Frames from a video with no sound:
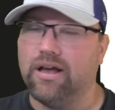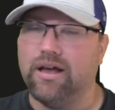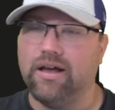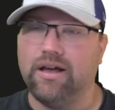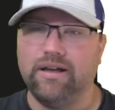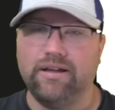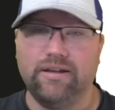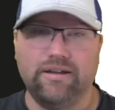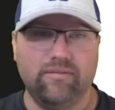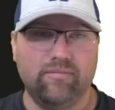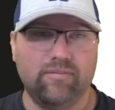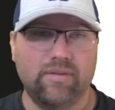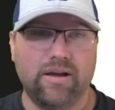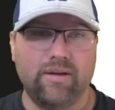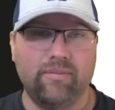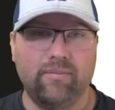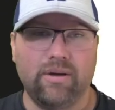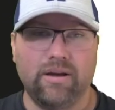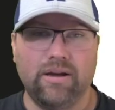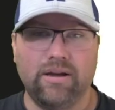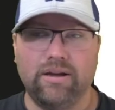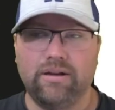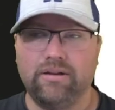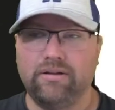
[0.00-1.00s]
in my
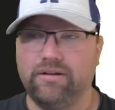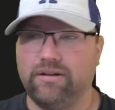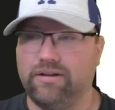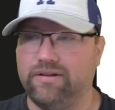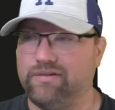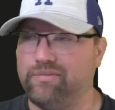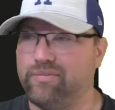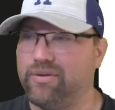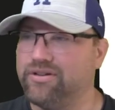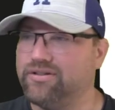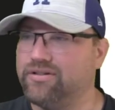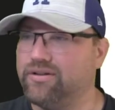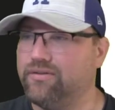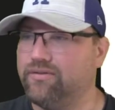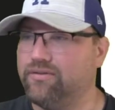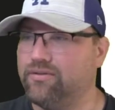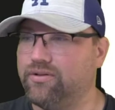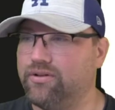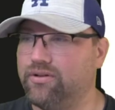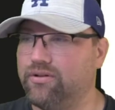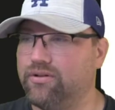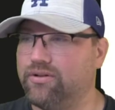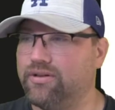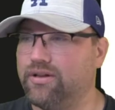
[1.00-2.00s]
mind, especially for
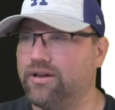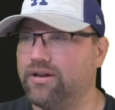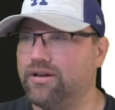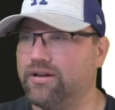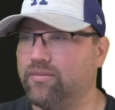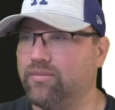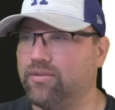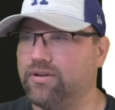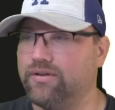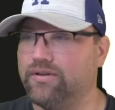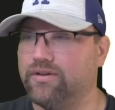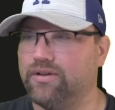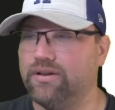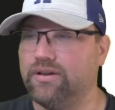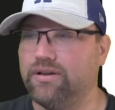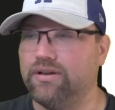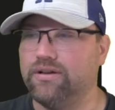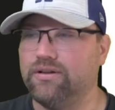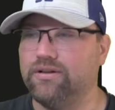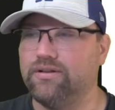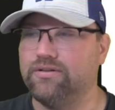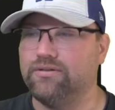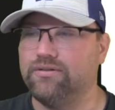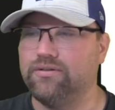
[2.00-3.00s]
the orthotic and prosthetic
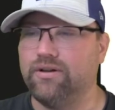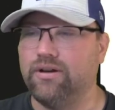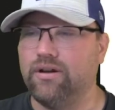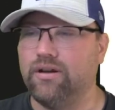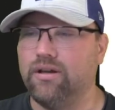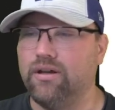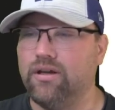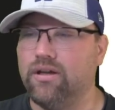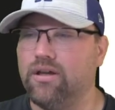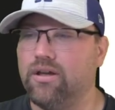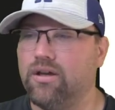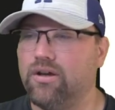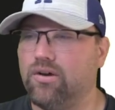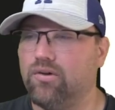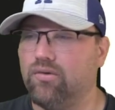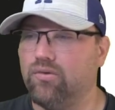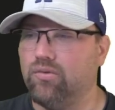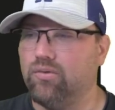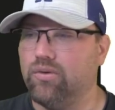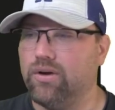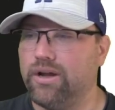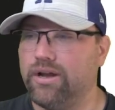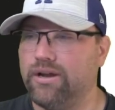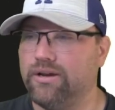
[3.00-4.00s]
industry,
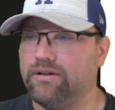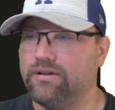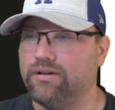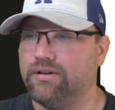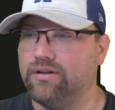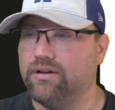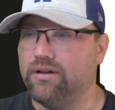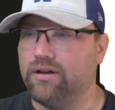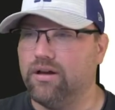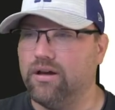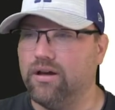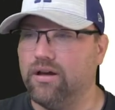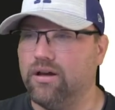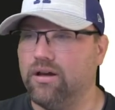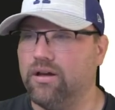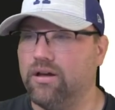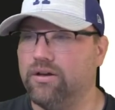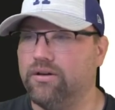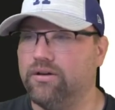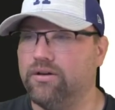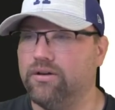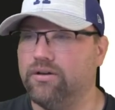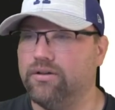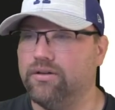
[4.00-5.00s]
right
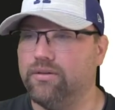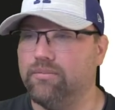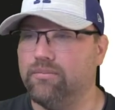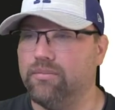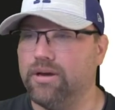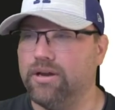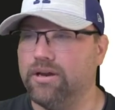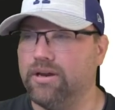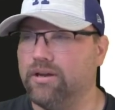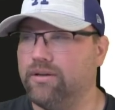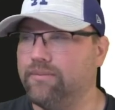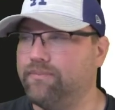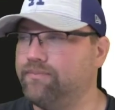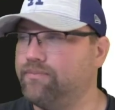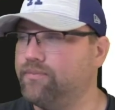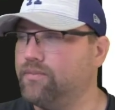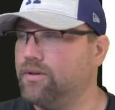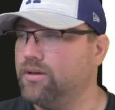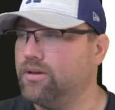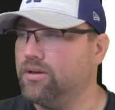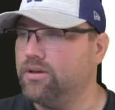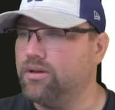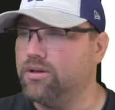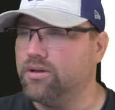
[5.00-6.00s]
on the money.
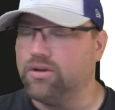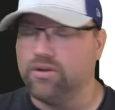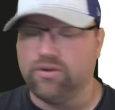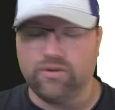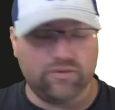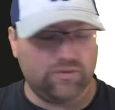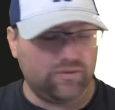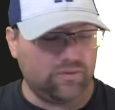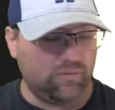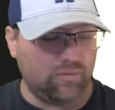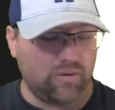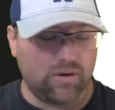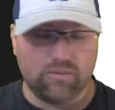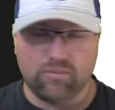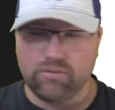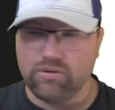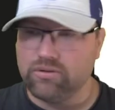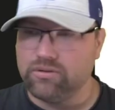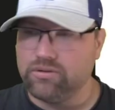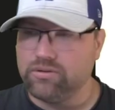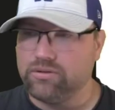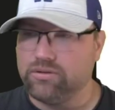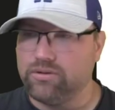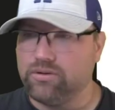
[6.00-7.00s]
So while
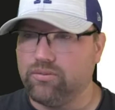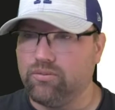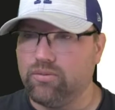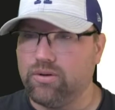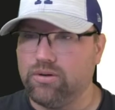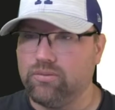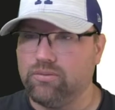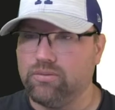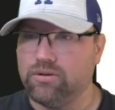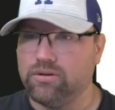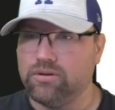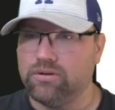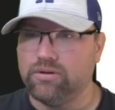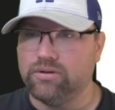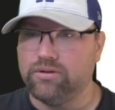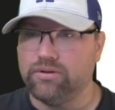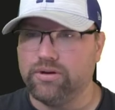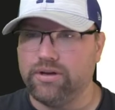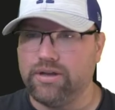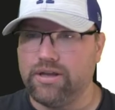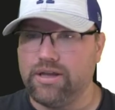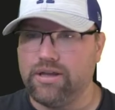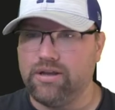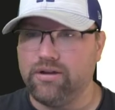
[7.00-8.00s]
we're
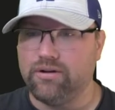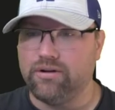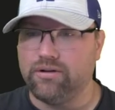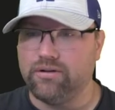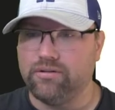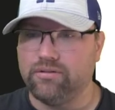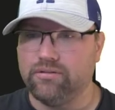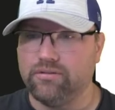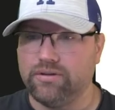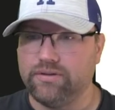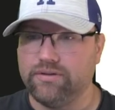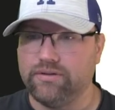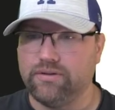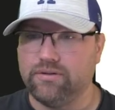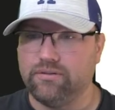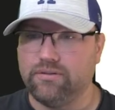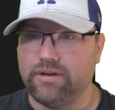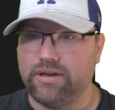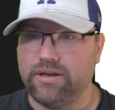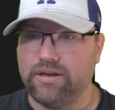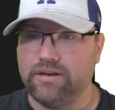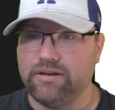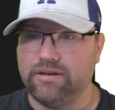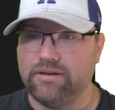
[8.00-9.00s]
here, let's go
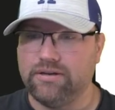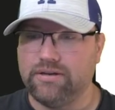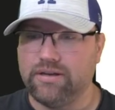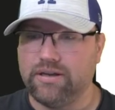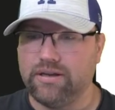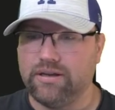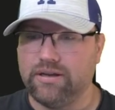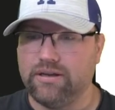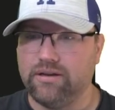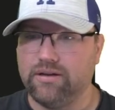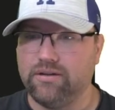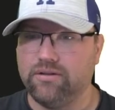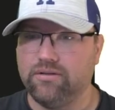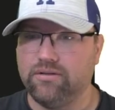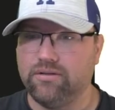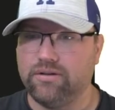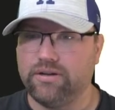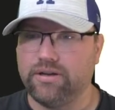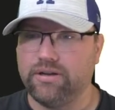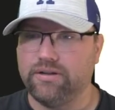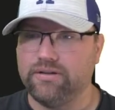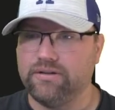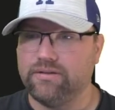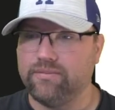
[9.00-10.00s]
ahead and take a look
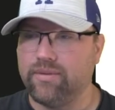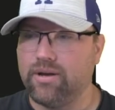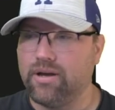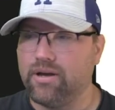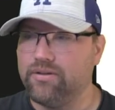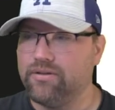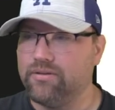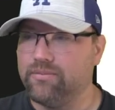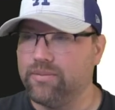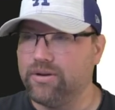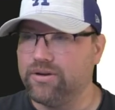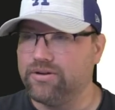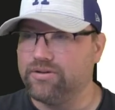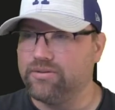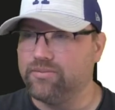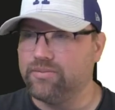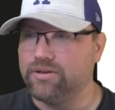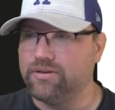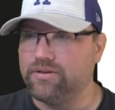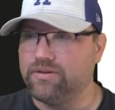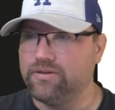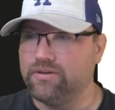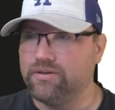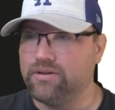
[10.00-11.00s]
at some other
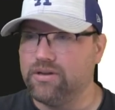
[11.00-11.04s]
measurements.